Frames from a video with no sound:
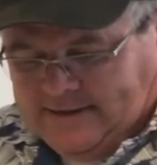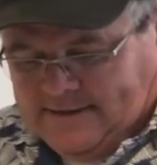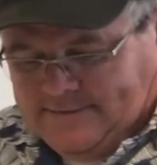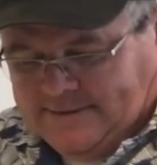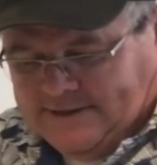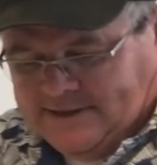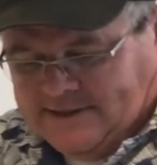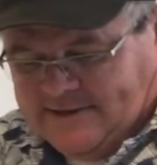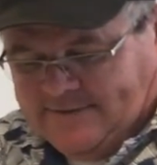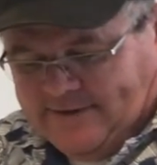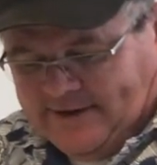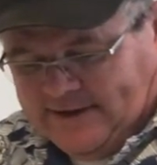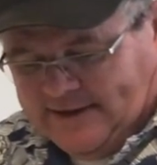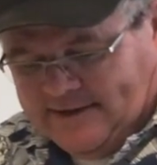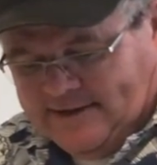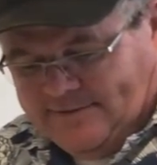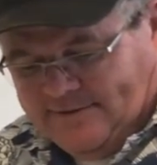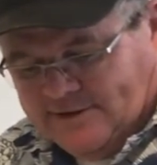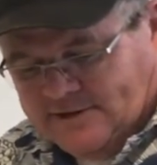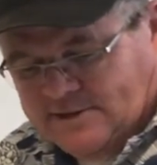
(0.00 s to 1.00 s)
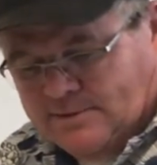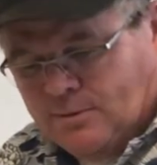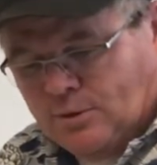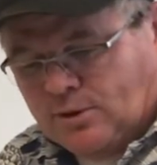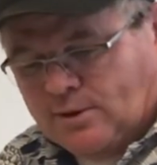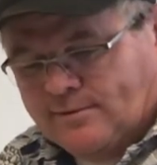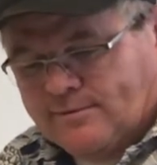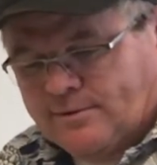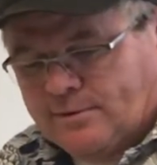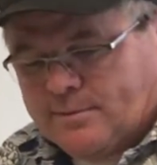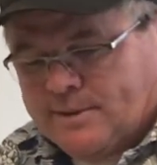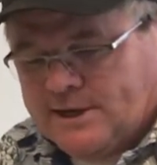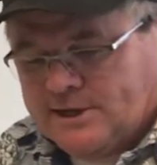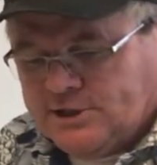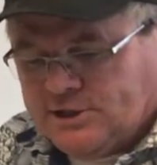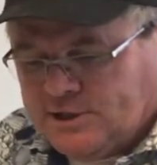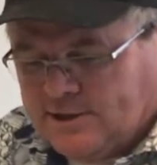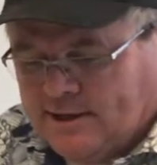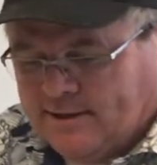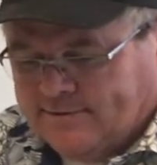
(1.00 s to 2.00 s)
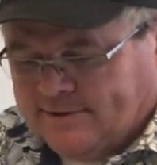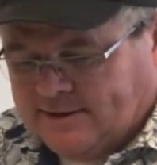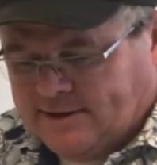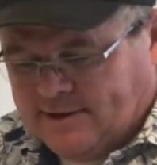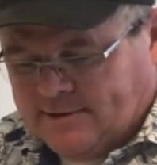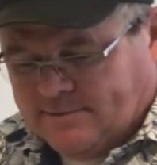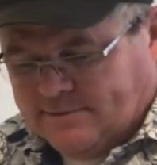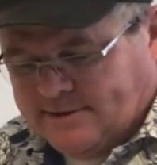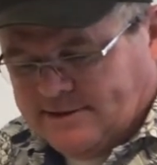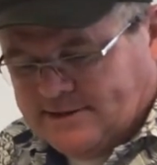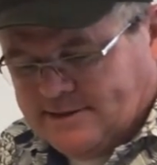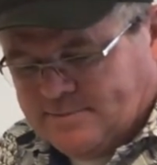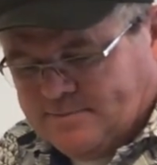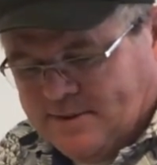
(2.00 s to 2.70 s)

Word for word: let me see if I can give you some more information off another one of these